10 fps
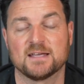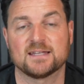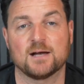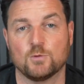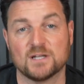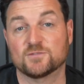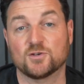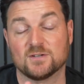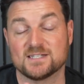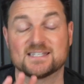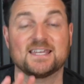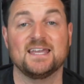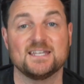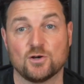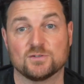Now, one of Collins'
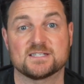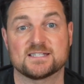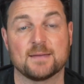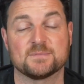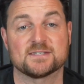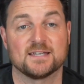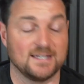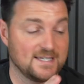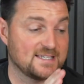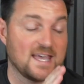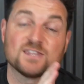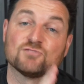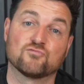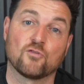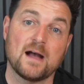key concepts is getting
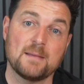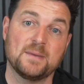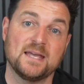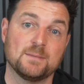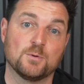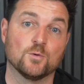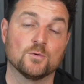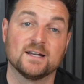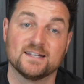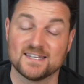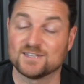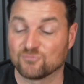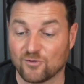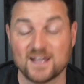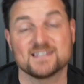the right people in the
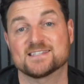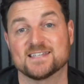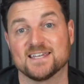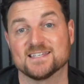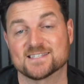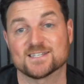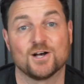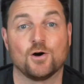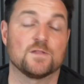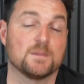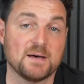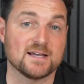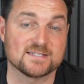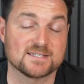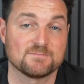right seats on the
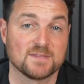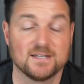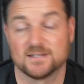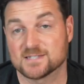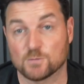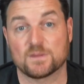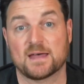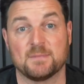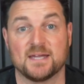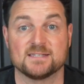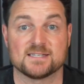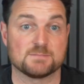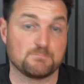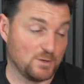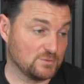bus. So what that means
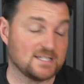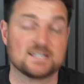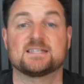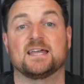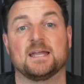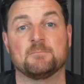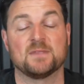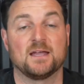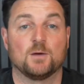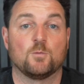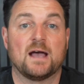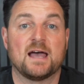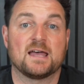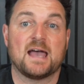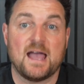is building a team
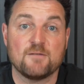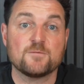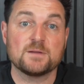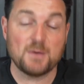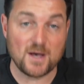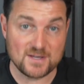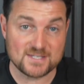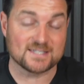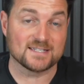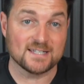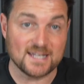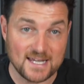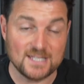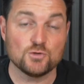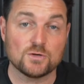where every person
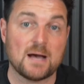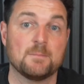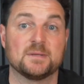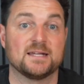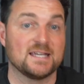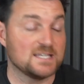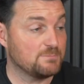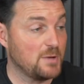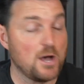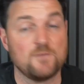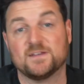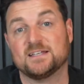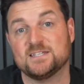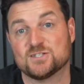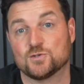in your company is
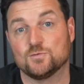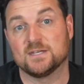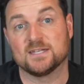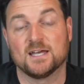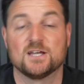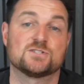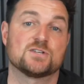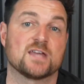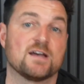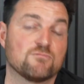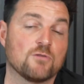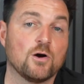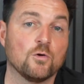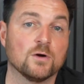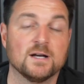perfectly suited to their
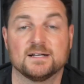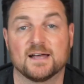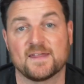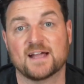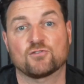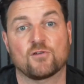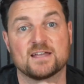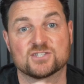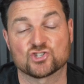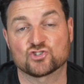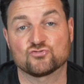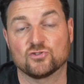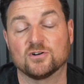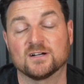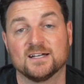role, and that creates a
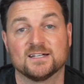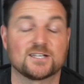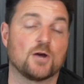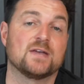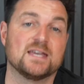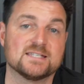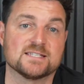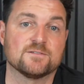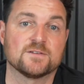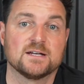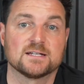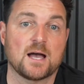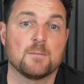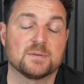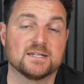strong, cohesive
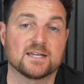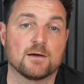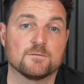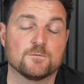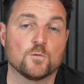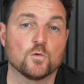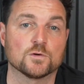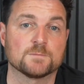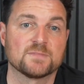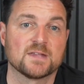company going forward.